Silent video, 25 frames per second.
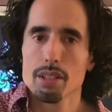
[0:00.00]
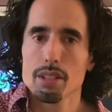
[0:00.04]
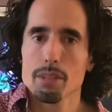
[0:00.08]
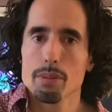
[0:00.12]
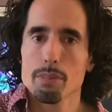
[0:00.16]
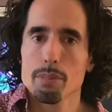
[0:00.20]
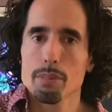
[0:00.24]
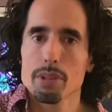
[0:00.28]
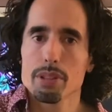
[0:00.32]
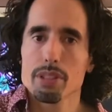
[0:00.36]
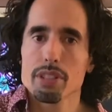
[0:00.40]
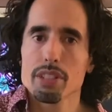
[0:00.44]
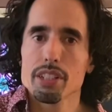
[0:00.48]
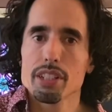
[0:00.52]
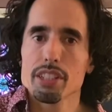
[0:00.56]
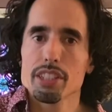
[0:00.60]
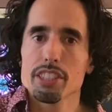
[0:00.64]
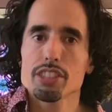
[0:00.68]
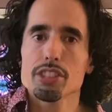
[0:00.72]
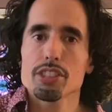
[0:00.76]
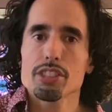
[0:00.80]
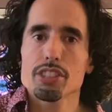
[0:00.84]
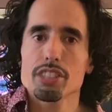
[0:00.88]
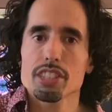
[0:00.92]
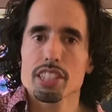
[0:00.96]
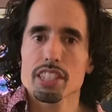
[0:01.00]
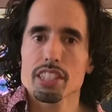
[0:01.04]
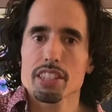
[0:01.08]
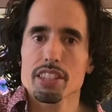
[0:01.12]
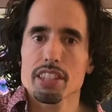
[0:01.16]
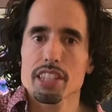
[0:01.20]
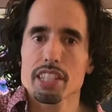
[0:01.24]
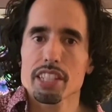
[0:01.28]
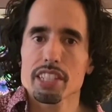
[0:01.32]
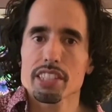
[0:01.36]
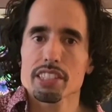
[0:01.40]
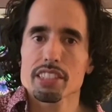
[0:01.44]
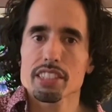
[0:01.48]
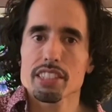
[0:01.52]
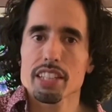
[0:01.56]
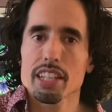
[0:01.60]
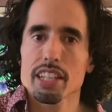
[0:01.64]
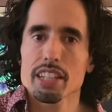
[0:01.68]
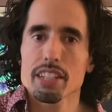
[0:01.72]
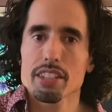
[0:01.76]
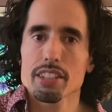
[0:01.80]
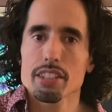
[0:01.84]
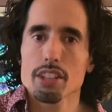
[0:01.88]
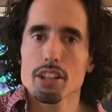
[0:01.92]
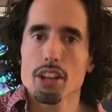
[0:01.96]
But the interesting thing is
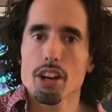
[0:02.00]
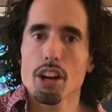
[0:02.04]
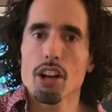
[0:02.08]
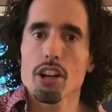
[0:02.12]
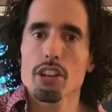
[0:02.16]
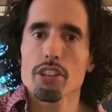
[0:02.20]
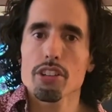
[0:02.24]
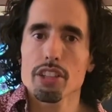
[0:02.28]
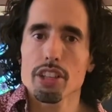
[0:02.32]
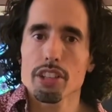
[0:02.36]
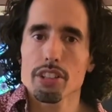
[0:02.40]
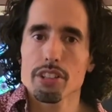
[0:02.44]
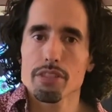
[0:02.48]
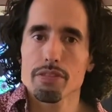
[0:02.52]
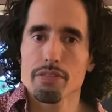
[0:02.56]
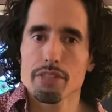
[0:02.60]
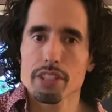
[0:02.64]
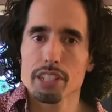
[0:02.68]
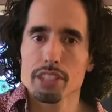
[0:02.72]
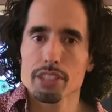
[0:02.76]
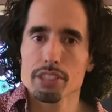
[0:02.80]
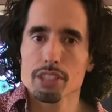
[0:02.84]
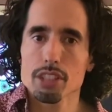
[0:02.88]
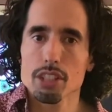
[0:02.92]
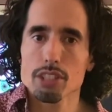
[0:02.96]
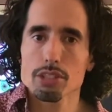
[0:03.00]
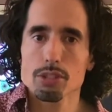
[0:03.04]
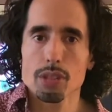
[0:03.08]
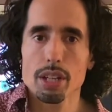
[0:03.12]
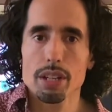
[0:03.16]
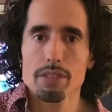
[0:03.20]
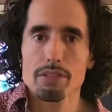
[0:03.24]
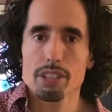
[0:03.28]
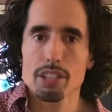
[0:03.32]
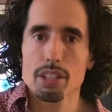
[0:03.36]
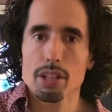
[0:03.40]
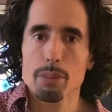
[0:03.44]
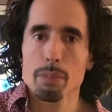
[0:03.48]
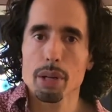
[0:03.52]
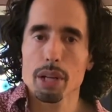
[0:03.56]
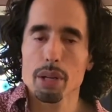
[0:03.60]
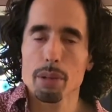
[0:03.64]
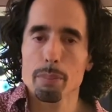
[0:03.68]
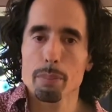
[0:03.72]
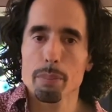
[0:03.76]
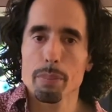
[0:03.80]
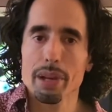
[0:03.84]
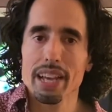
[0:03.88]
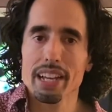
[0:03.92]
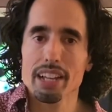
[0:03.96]
that all the other fingers also have to
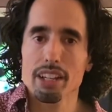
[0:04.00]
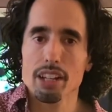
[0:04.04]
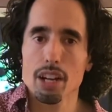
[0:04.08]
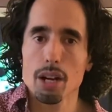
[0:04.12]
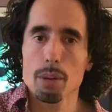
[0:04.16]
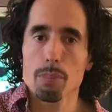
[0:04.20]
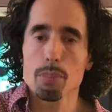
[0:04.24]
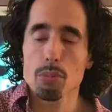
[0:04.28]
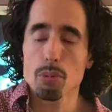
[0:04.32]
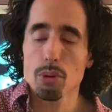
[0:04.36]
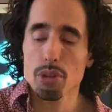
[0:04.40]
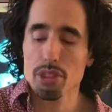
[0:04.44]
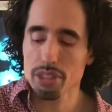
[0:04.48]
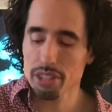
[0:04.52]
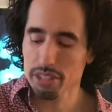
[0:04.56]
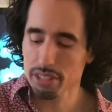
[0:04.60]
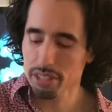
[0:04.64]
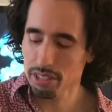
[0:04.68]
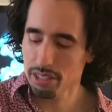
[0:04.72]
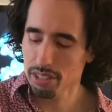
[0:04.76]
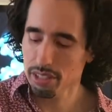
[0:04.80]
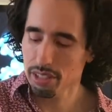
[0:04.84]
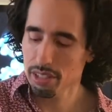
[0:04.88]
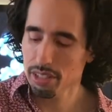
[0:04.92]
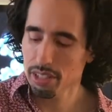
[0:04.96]
come back up with it,